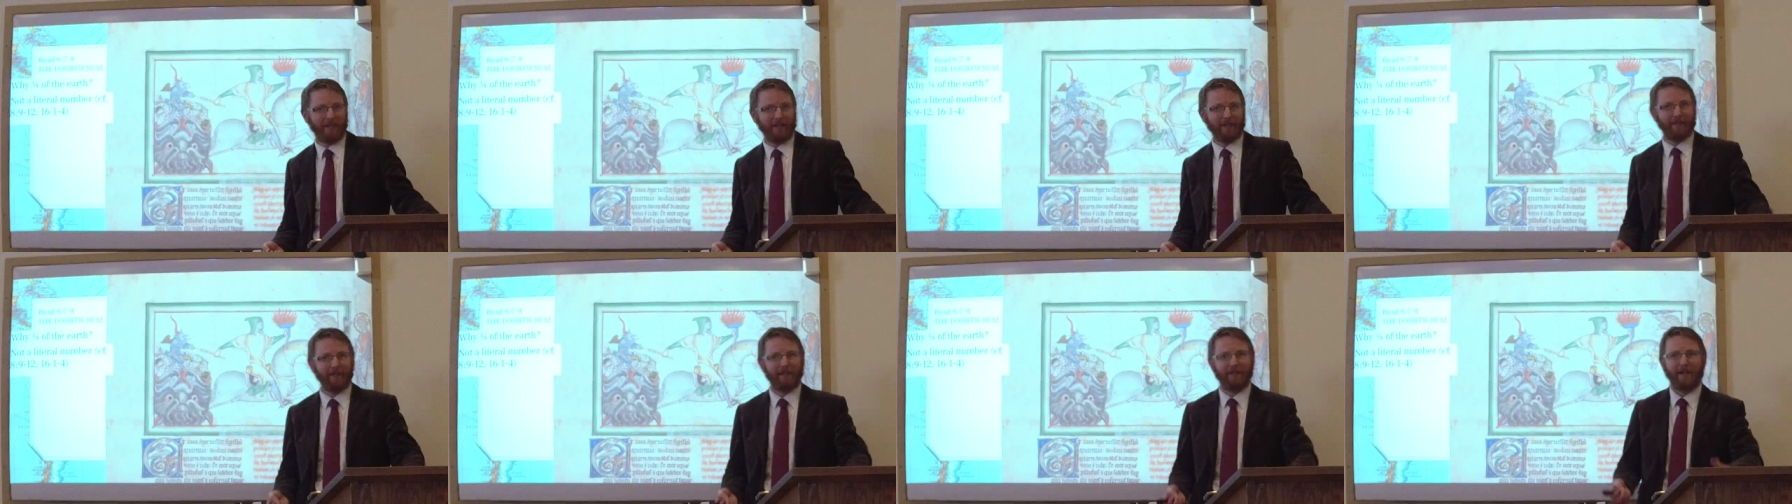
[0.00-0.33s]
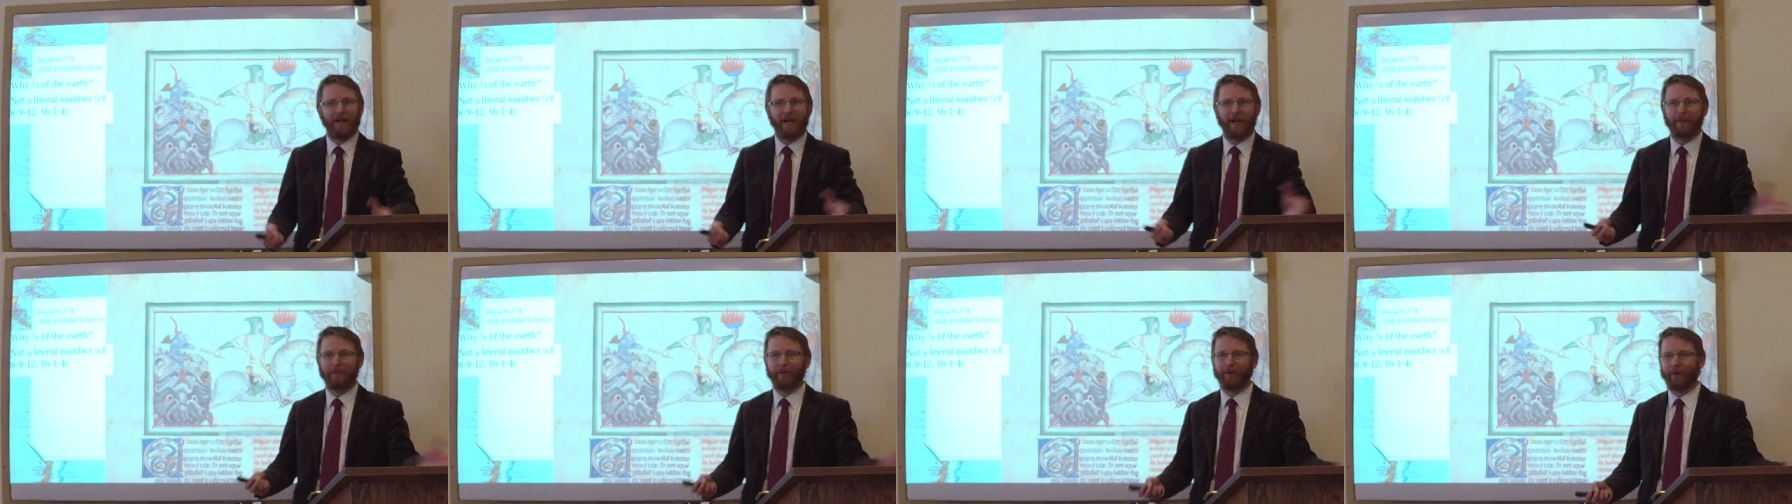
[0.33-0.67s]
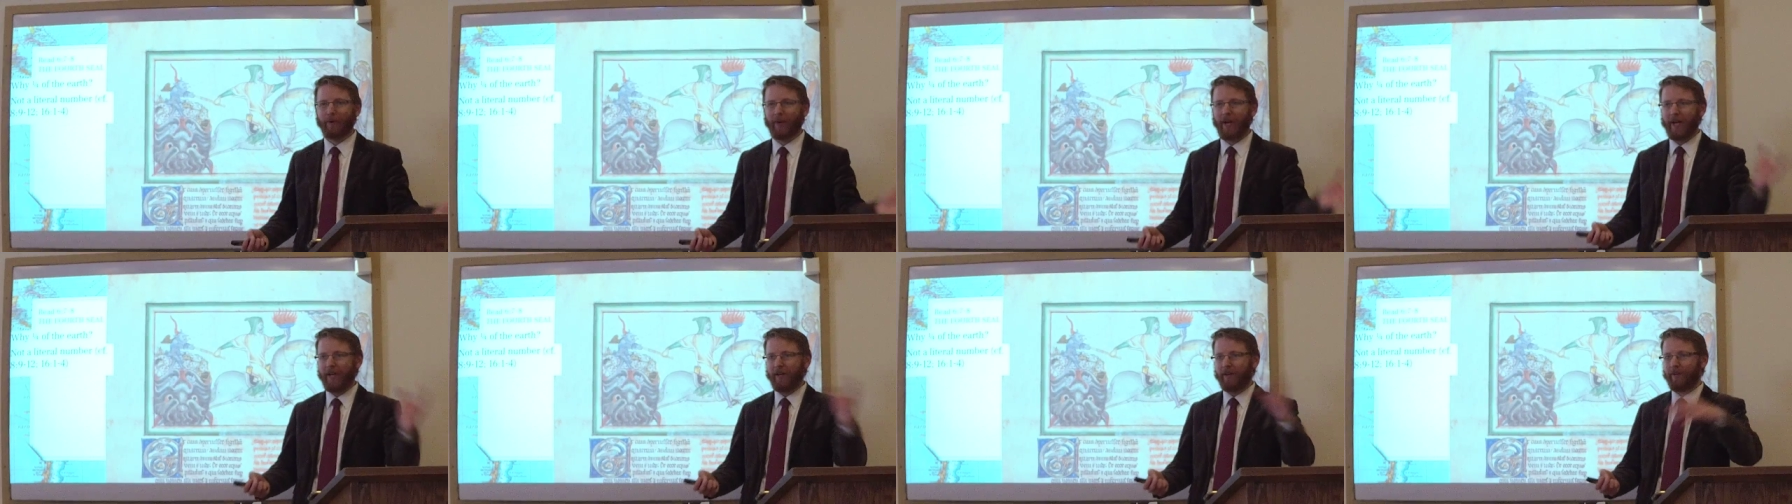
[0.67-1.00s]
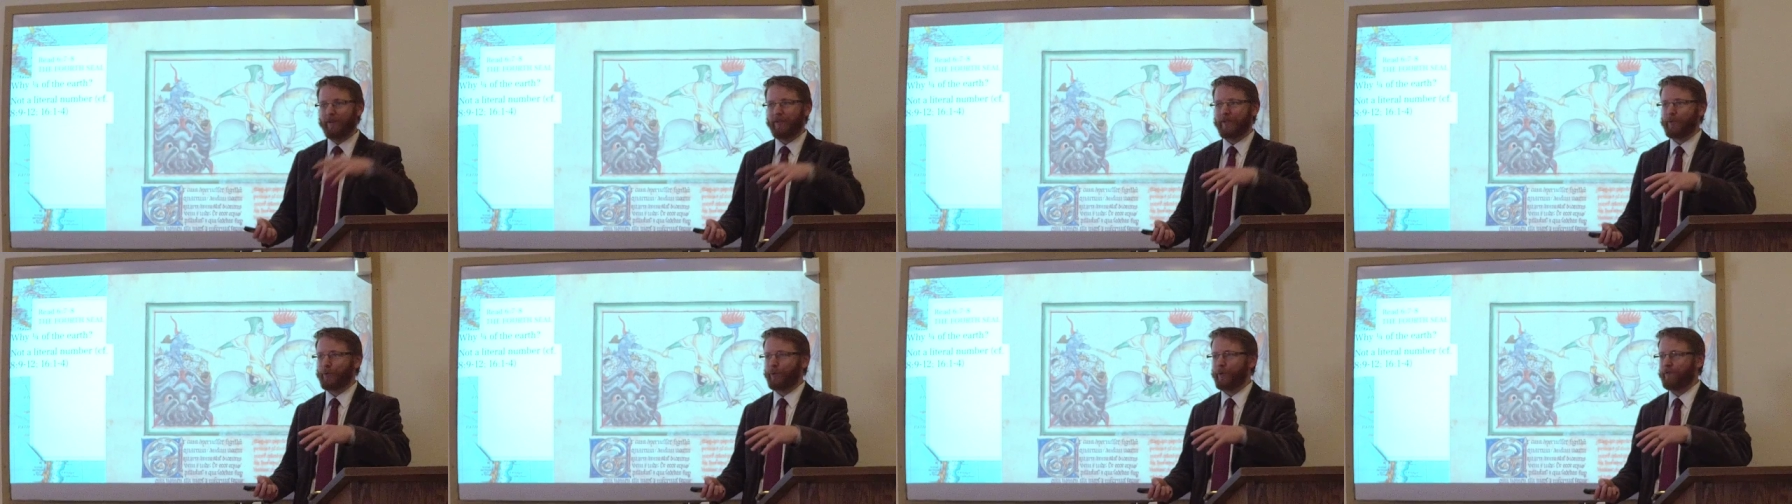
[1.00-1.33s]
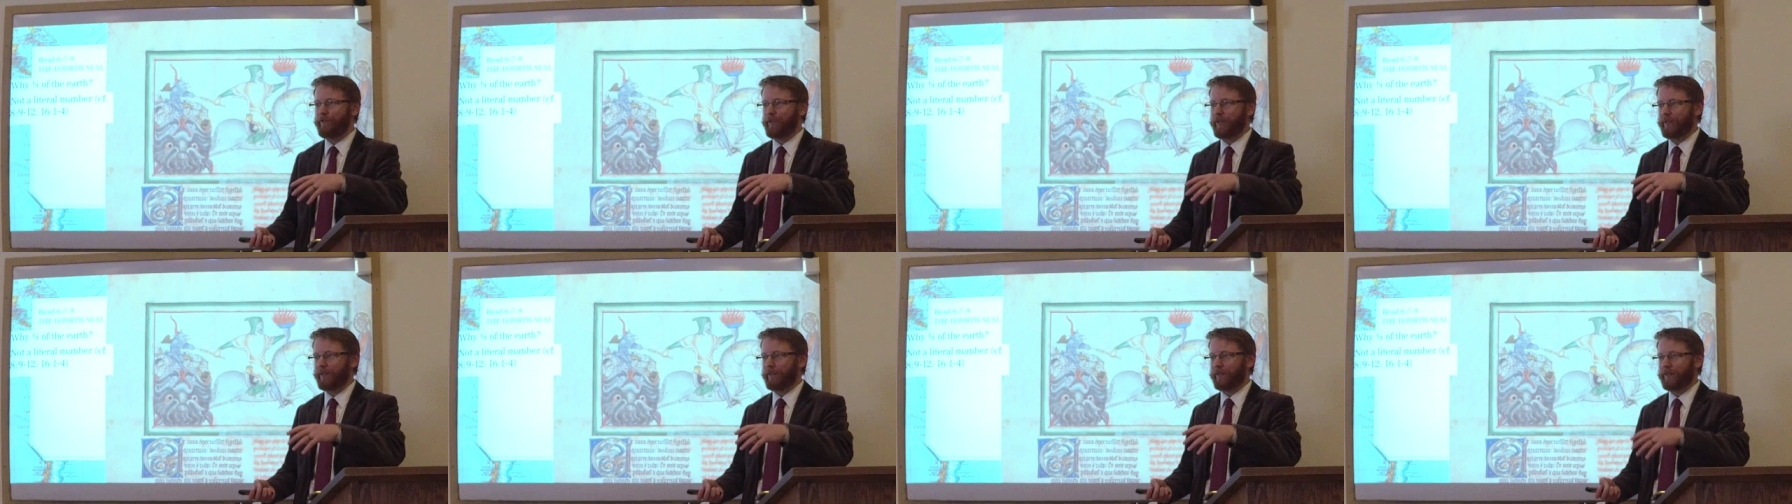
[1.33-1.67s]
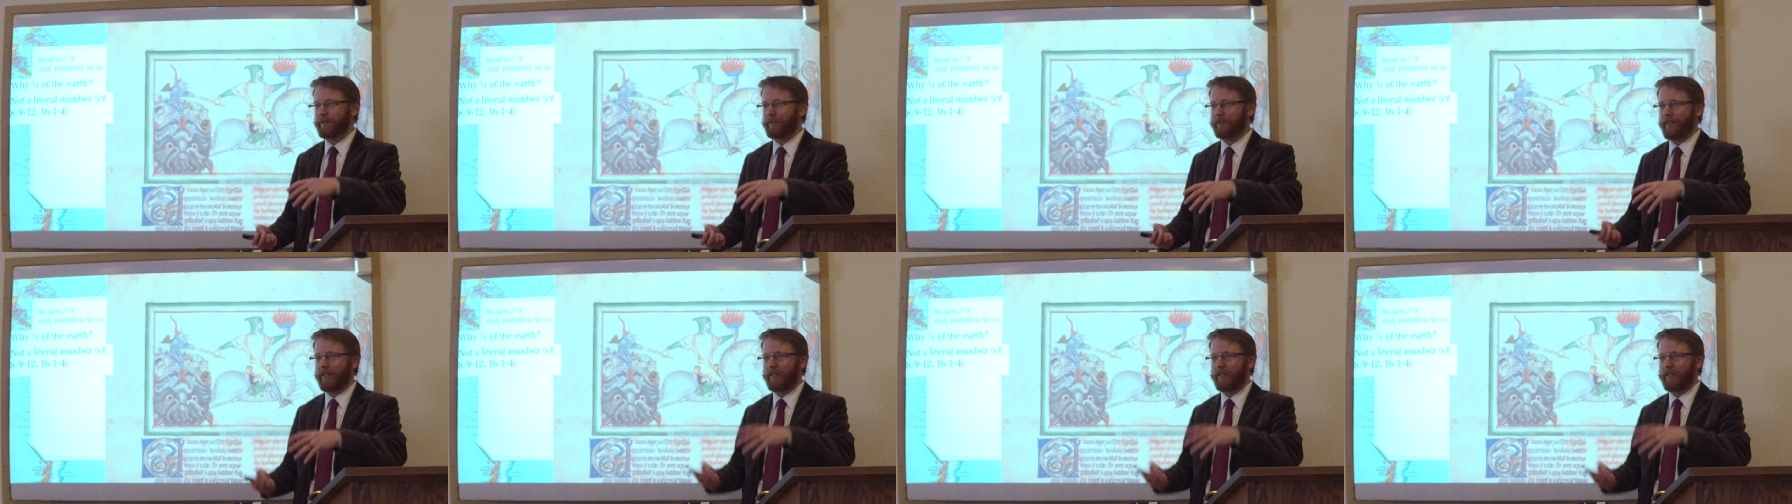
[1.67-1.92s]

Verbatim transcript: At the time the writer is revealed?